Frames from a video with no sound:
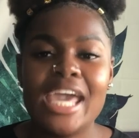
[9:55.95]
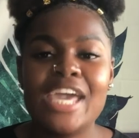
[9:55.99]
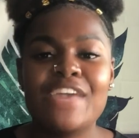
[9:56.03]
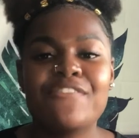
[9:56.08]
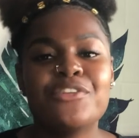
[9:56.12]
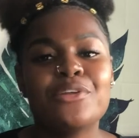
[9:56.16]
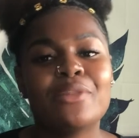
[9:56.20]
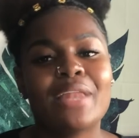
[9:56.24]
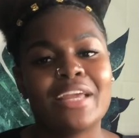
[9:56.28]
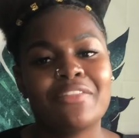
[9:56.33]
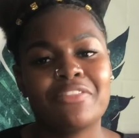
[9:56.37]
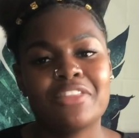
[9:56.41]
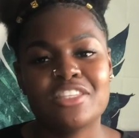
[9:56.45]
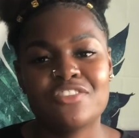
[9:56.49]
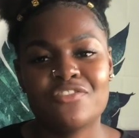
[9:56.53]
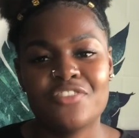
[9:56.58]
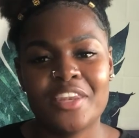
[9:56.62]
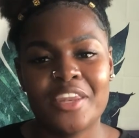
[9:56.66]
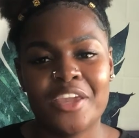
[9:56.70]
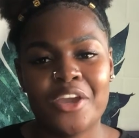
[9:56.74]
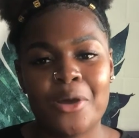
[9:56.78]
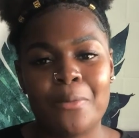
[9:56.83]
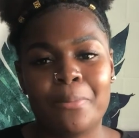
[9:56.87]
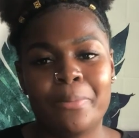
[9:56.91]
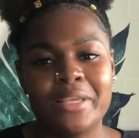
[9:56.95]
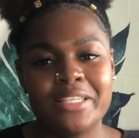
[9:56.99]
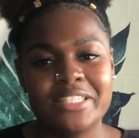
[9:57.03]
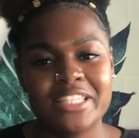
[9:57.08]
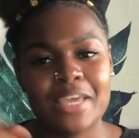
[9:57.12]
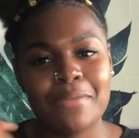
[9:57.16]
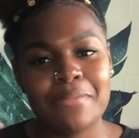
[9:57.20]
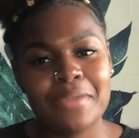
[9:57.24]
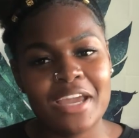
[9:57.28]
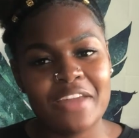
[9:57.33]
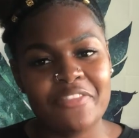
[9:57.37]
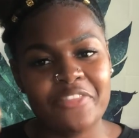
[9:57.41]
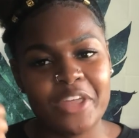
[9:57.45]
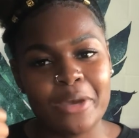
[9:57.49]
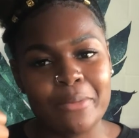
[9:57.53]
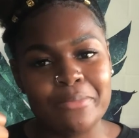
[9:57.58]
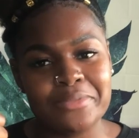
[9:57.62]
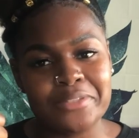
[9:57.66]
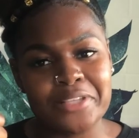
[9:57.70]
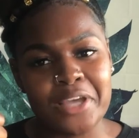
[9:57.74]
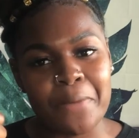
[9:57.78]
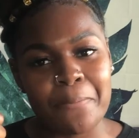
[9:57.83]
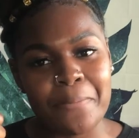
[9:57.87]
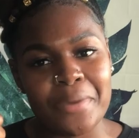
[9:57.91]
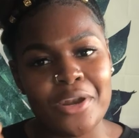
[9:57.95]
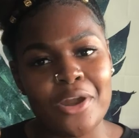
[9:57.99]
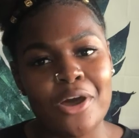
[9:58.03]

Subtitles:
If you like this video, please give me a thumbs up,